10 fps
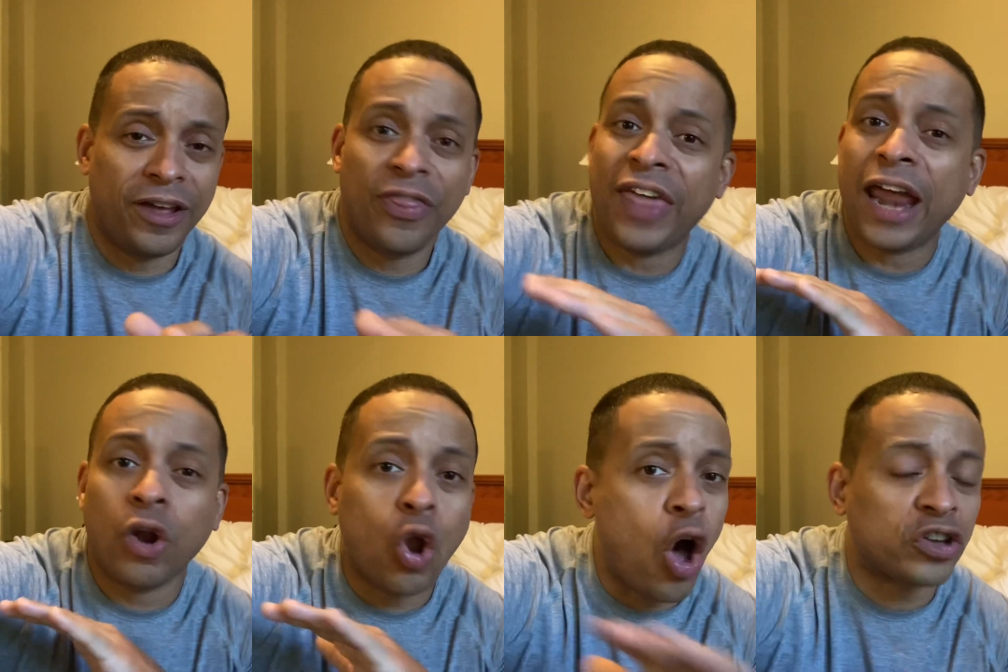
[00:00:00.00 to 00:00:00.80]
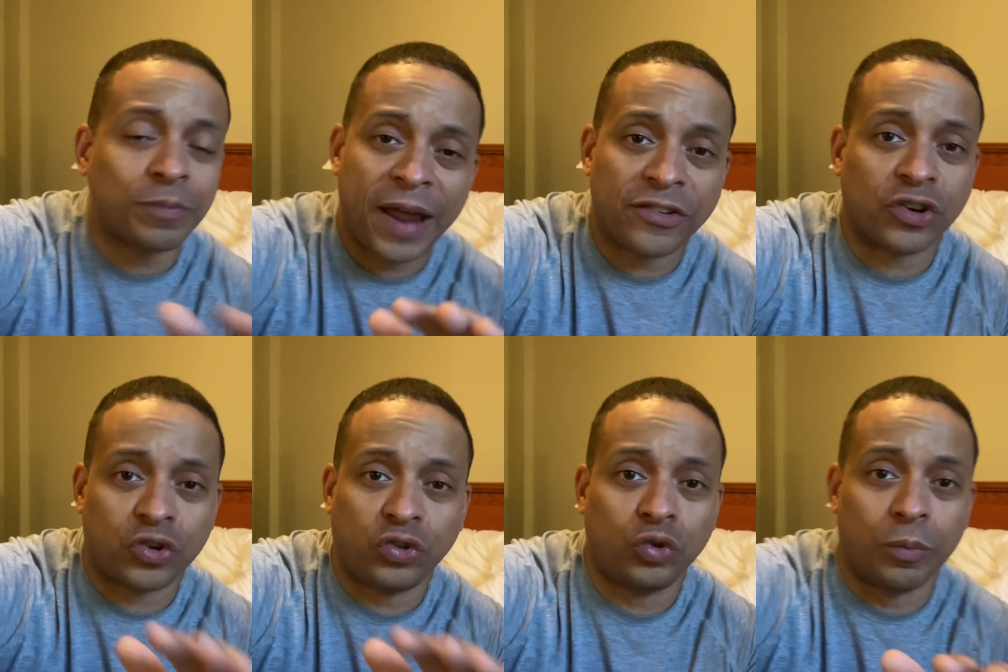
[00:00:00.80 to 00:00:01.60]
They lost me as a
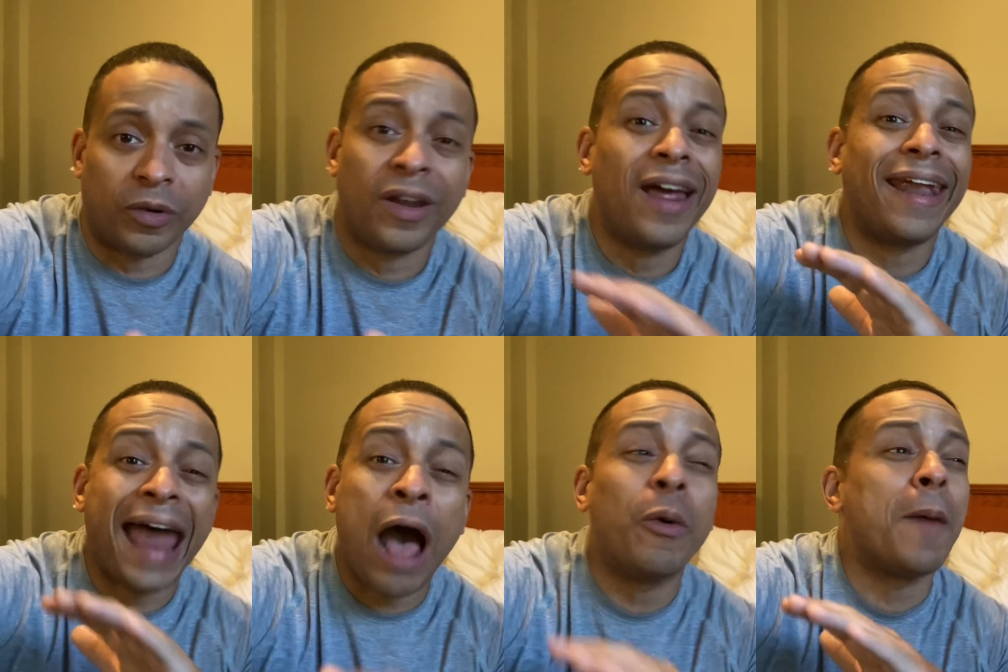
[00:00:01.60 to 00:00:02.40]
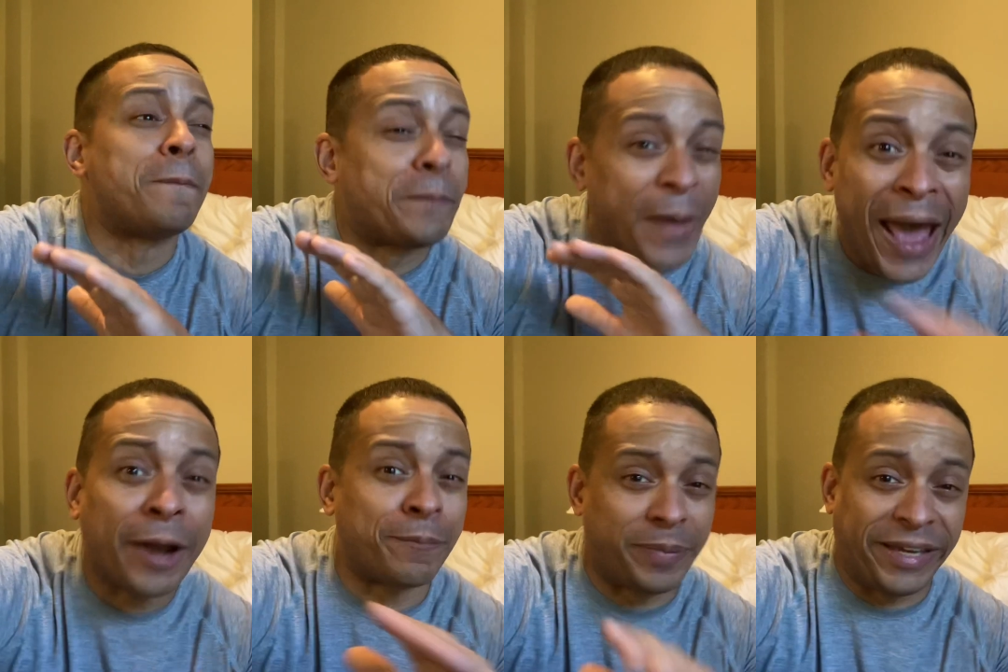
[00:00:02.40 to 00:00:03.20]
consumer. Now it
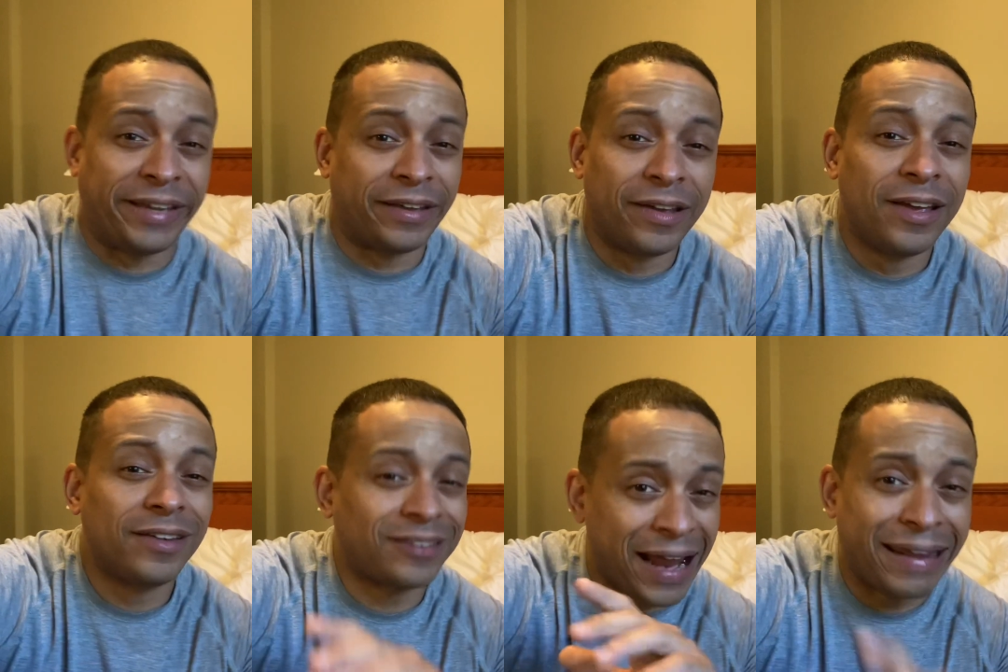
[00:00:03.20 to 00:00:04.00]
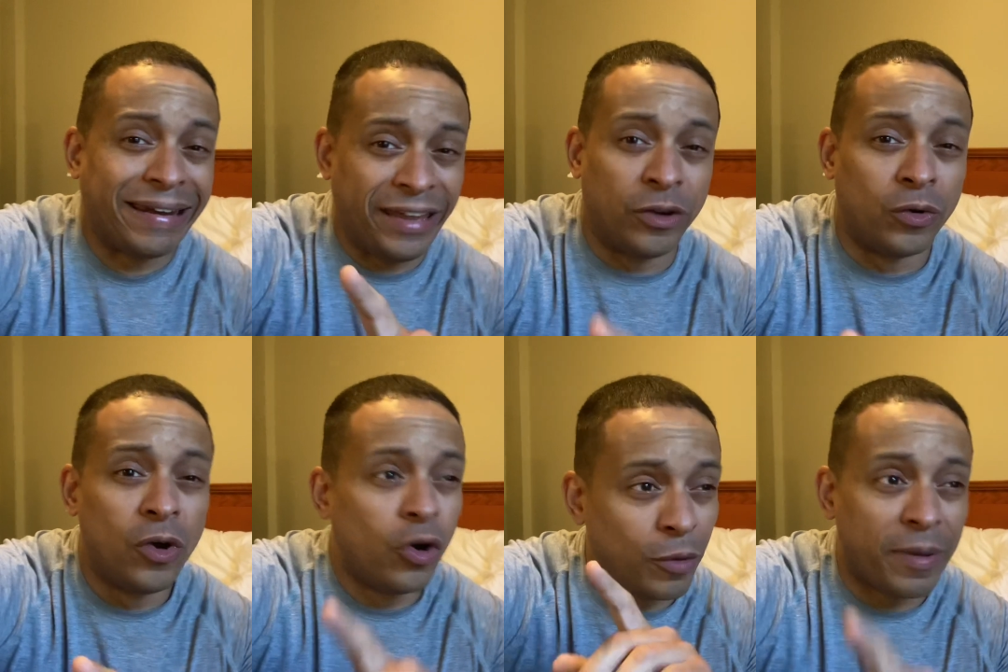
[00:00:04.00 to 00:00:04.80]
better be Silent Hill
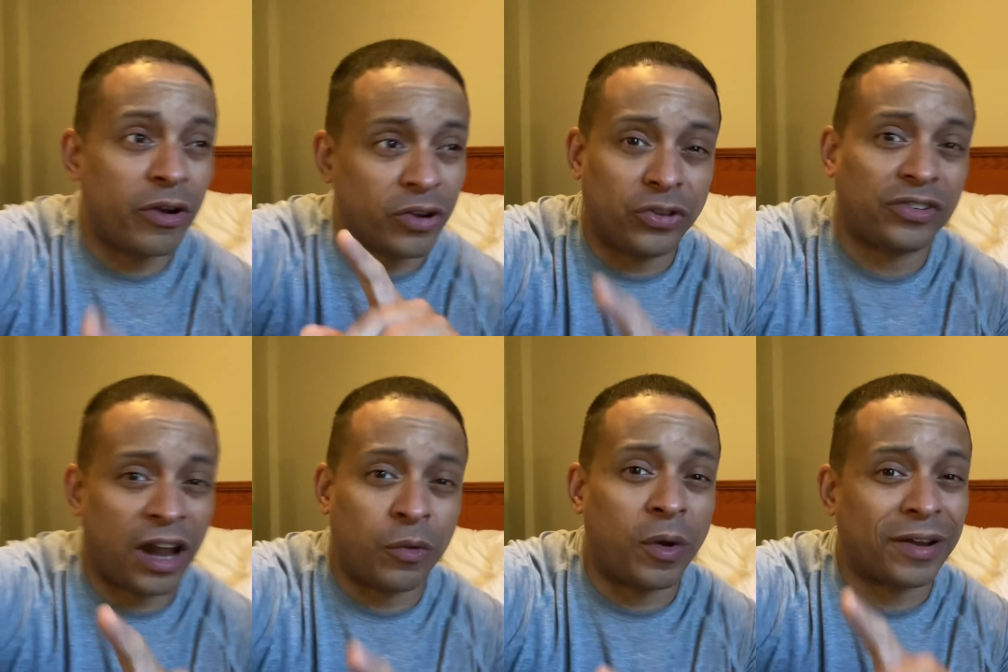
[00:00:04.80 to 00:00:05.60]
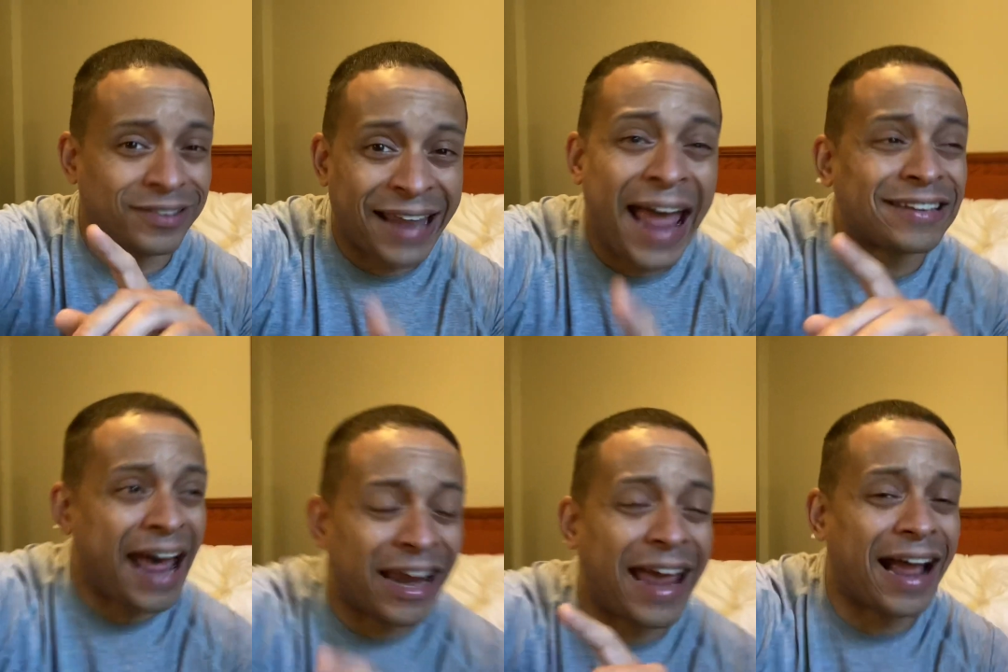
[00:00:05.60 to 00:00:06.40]
or Metal Gear Solid 1. Because that's
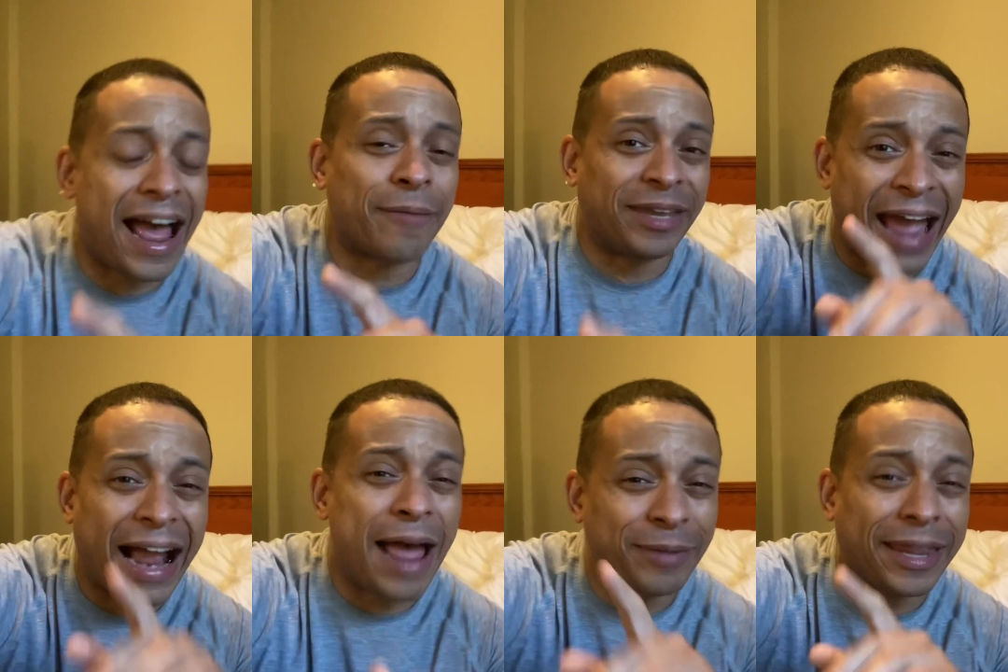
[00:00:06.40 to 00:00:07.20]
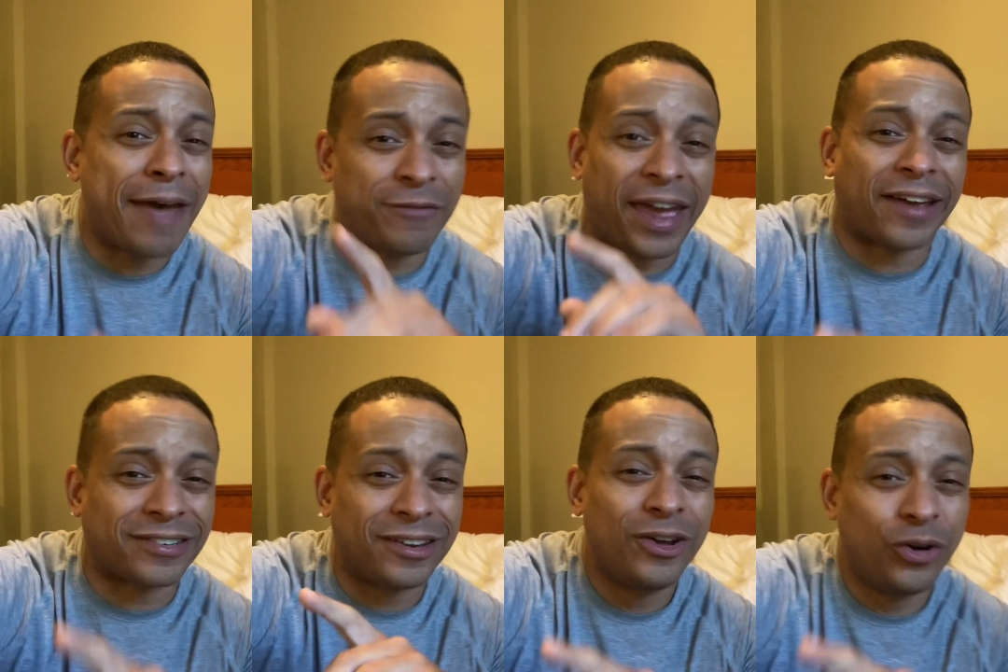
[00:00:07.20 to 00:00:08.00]
how y'all got me. Y'all got me that
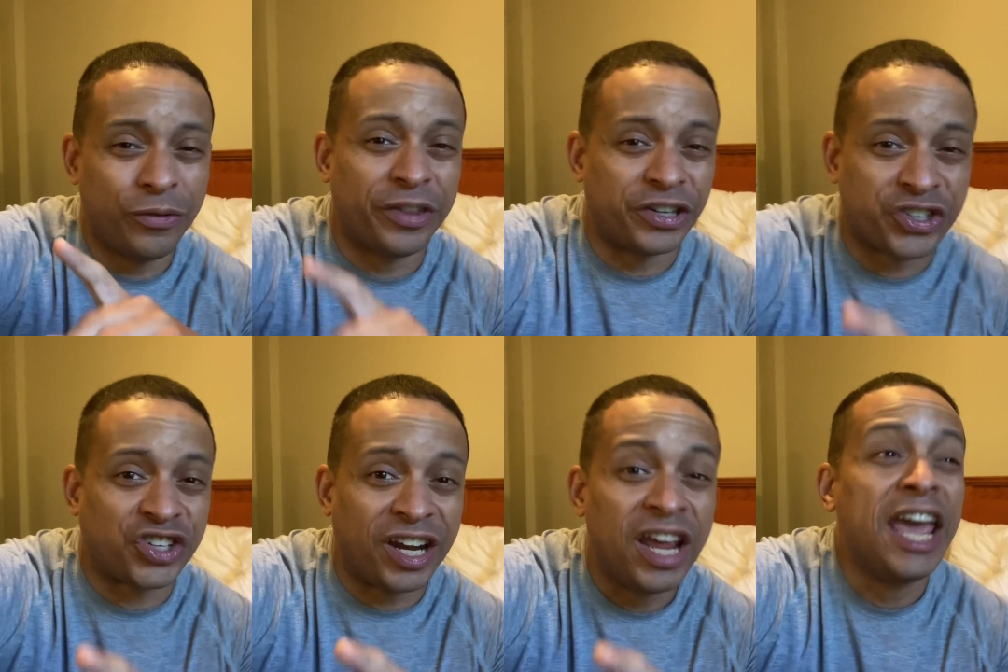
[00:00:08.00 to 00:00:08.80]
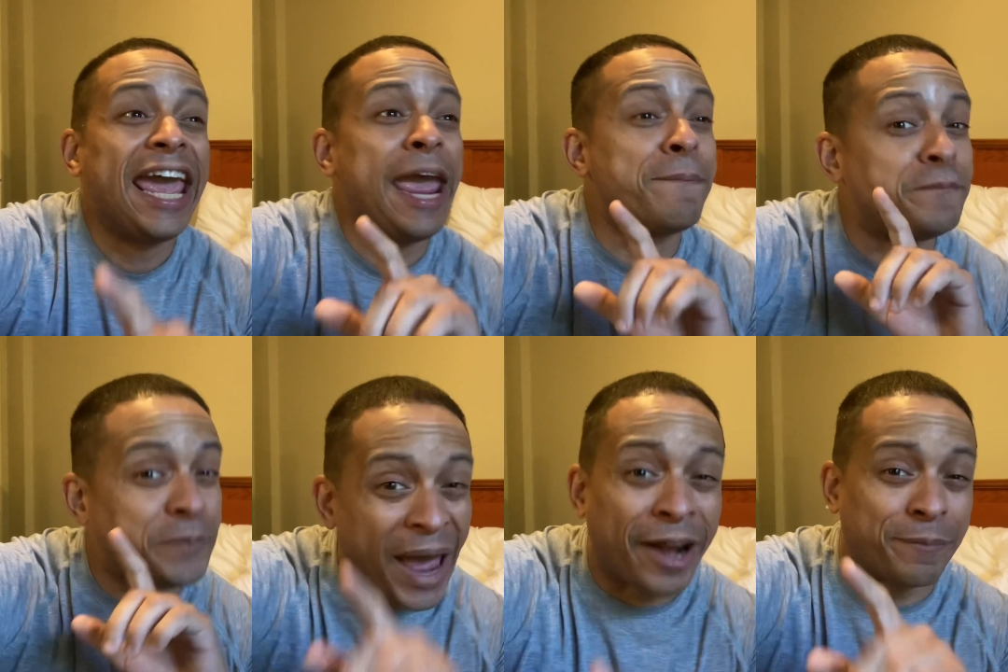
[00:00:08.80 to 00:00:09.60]
vexed over this shit. It
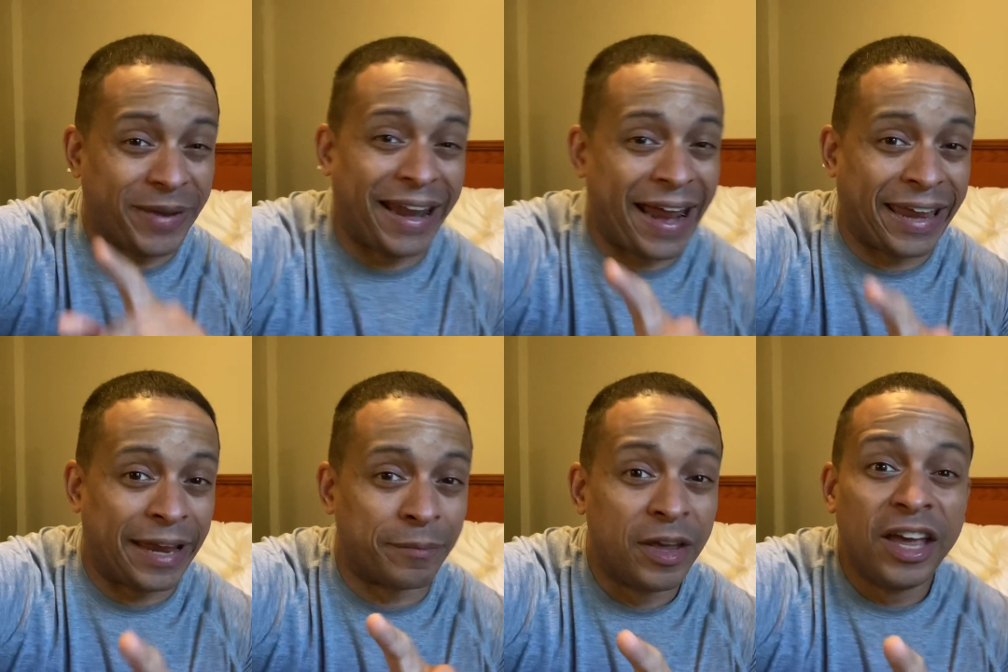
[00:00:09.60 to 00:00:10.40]
better be that game.